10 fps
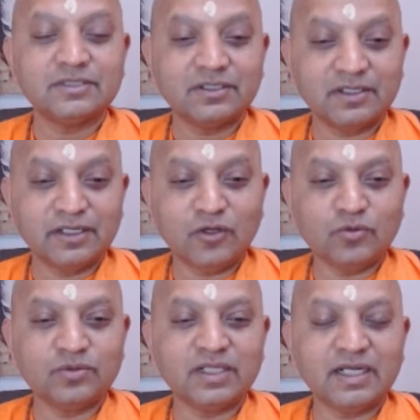Now,
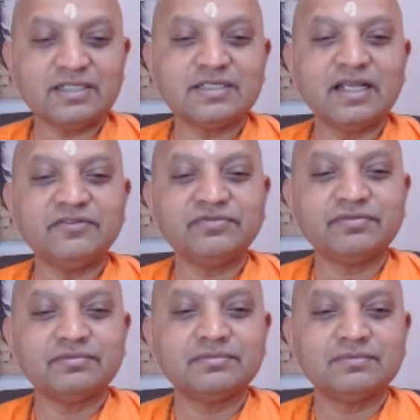that is life.
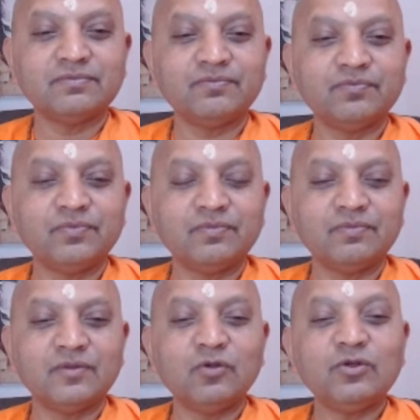
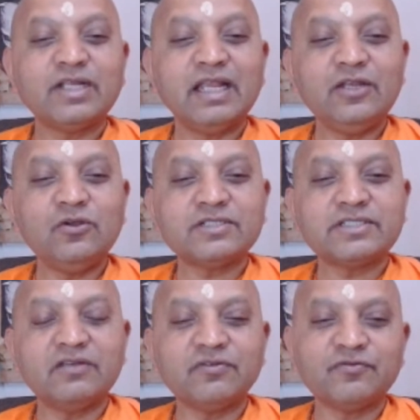You'll kill
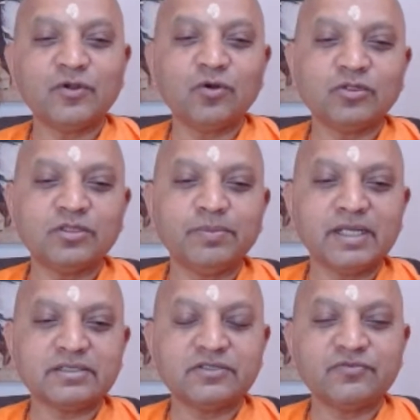yourself if you go to the
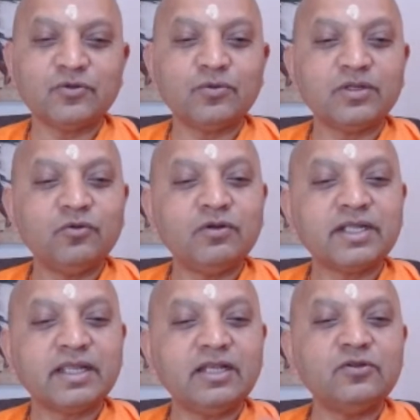past. You will
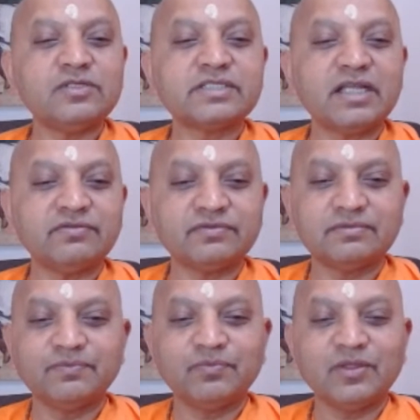kill yourself
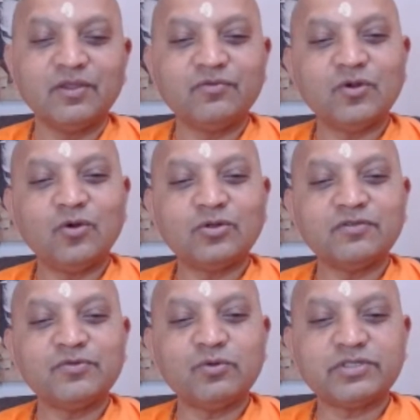if you go to the
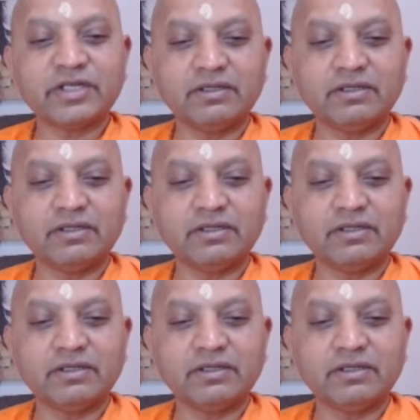future.